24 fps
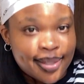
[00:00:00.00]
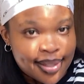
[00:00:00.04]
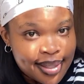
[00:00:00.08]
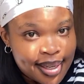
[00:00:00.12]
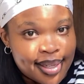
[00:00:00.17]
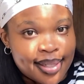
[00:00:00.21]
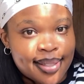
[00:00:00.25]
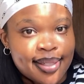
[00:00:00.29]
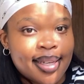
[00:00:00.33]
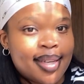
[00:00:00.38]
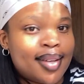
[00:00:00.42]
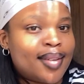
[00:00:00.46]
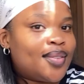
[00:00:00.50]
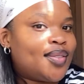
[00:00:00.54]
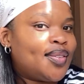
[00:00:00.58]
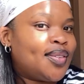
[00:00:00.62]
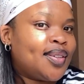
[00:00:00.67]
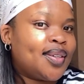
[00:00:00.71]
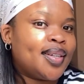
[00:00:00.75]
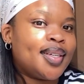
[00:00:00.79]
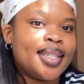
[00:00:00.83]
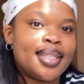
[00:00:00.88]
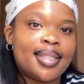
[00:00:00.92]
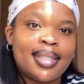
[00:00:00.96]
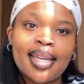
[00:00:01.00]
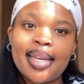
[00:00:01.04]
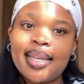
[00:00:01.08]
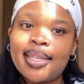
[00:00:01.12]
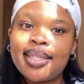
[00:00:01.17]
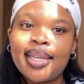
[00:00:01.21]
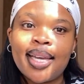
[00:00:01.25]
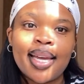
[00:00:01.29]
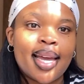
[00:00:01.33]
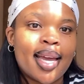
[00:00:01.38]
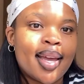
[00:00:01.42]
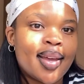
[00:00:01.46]

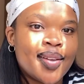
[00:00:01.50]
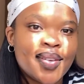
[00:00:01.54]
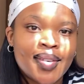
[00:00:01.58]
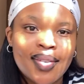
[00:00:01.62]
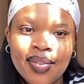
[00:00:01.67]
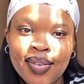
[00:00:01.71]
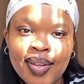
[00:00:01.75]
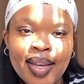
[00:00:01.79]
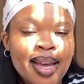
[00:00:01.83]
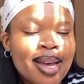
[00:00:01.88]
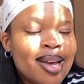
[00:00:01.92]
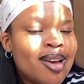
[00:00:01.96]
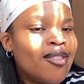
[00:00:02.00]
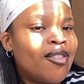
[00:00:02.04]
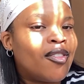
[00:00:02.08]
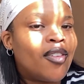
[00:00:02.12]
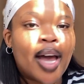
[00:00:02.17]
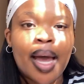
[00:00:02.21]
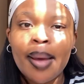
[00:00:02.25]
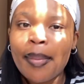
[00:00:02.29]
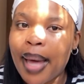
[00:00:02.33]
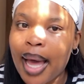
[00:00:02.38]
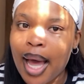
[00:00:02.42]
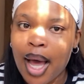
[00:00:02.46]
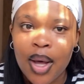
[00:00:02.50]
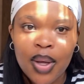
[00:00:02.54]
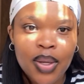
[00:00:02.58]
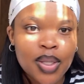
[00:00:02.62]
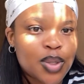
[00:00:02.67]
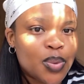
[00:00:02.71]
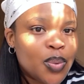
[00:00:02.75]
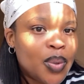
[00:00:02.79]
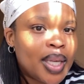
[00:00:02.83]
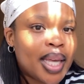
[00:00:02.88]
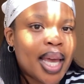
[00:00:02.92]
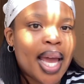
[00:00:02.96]
safe, vibe out,
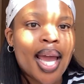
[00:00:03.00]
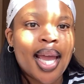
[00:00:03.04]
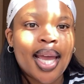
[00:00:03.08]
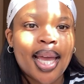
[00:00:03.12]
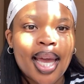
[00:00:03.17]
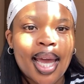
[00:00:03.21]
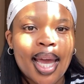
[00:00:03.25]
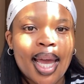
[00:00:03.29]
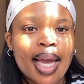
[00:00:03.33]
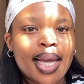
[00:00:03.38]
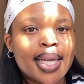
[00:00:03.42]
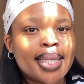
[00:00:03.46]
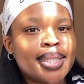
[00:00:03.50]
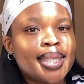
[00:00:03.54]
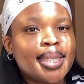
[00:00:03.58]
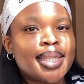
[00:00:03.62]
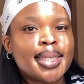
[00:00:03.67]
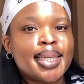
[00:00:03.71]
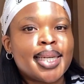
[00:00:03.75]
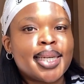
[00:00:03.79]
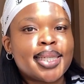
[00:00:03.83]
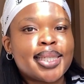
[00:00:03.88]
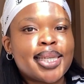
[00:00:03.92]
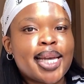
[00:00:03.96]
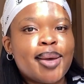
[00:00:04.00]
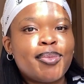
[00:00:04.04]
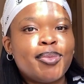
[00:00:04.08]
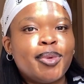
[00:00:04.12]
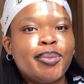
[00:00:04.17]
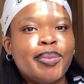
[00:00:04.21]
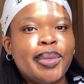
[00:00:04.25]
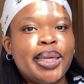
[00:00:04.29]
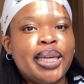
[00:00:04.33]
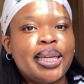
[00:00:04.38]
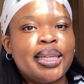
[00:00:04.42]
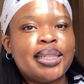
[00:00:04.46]
we gang till the next time we
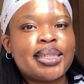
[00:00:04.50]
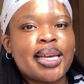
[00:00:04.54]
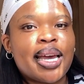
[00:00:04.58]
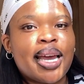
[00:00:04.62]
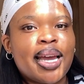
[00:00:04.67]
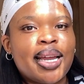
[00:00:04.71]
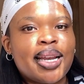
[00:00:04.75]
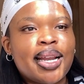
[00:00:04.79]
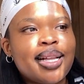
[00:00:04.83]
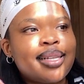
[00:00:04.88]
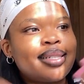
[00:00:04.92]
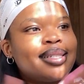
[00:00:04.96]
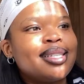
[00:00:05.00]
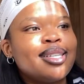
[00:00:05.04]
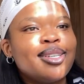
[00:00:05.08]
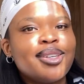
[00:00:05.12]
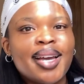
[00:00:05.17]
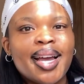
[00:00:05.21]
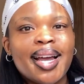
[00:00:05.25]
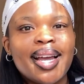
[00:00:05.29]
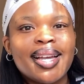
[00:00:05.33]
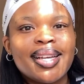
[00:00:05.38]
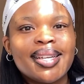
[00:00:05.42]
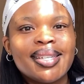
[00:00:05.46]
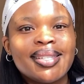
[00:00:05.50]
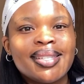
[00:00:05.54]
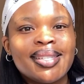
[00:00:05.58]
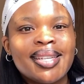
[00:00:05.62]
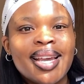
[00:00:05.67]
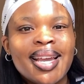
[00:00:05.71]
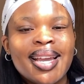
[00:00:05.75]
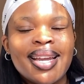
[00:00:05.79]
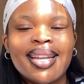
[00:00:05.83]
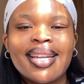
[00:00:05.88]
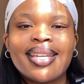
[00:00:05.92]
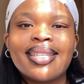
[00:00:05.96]
meet, and I'll see you guys
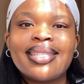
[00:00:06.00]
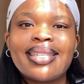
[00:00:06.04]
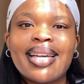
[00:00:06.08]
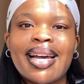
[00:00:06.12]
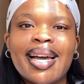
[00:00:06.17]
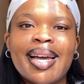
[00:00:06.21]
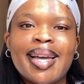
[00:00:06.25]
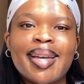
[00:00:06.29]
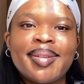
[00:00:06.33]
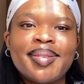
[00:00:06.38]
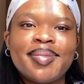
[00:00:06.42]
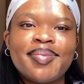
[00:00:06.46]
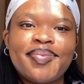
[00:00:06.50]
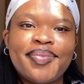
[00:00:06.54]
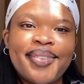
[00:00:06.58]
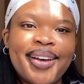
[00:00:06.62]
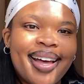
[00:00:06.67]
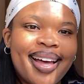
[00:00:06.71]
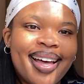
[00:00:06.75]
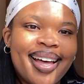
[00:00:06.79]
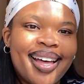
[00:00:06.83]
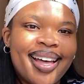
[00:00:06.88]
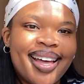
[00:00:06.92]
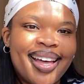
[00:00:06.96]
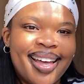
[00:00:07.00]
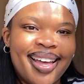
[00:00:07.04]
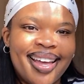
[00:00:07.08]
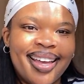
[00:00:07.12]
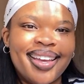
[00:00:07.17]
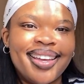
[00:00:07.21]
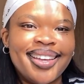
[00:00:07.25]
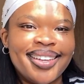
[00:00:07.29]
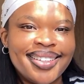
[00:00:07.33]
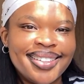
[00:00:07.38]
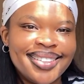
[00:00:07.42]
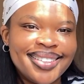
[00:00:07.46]
next time.
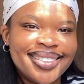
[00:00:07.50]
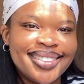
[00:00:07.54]
Bye.